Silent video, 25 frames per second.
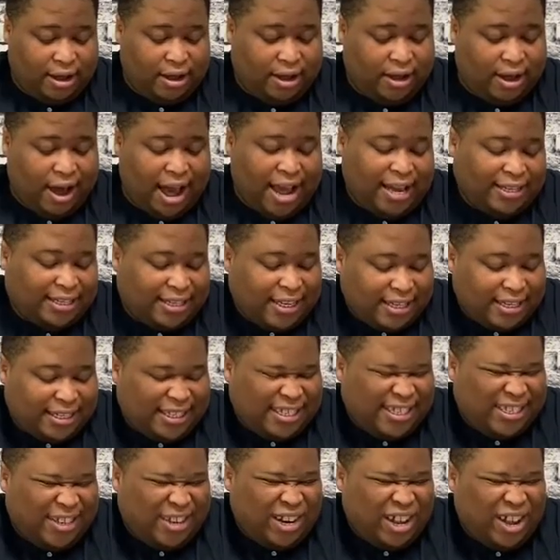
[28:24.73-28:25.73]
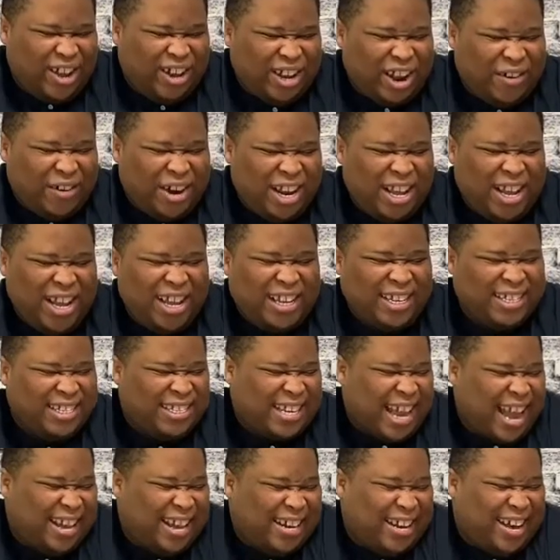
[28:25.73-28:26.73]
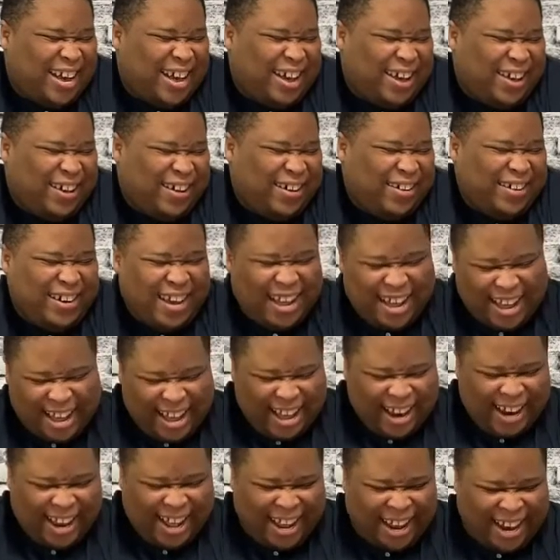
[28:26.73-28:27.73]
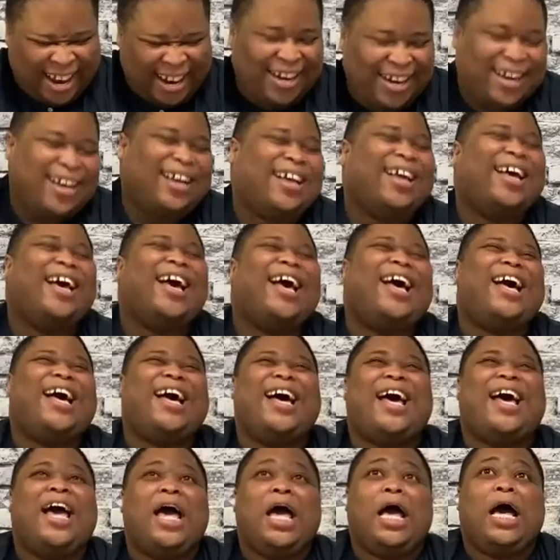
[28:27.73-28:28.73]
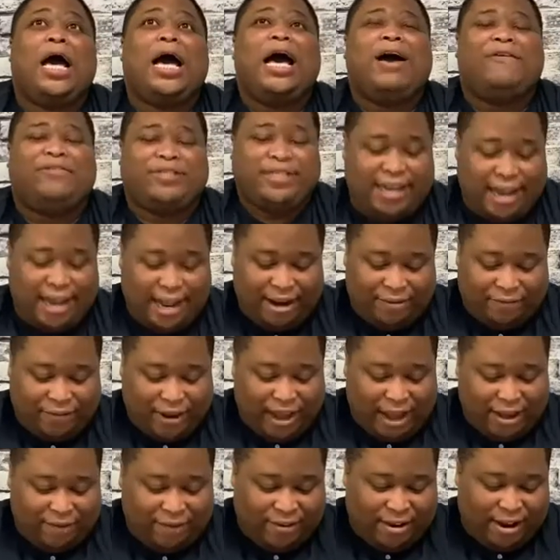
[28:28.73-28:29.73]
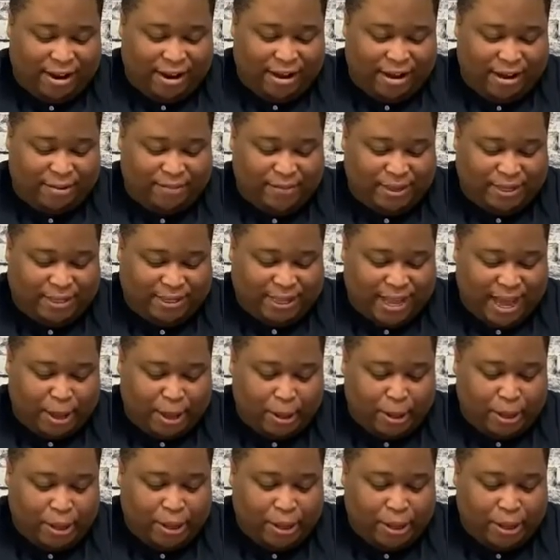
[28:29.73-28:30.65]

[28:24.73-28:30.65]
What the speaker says: I ain't said this in so long. You ready? Download! Alert! I haven't said that in forever. Oh, I missed that.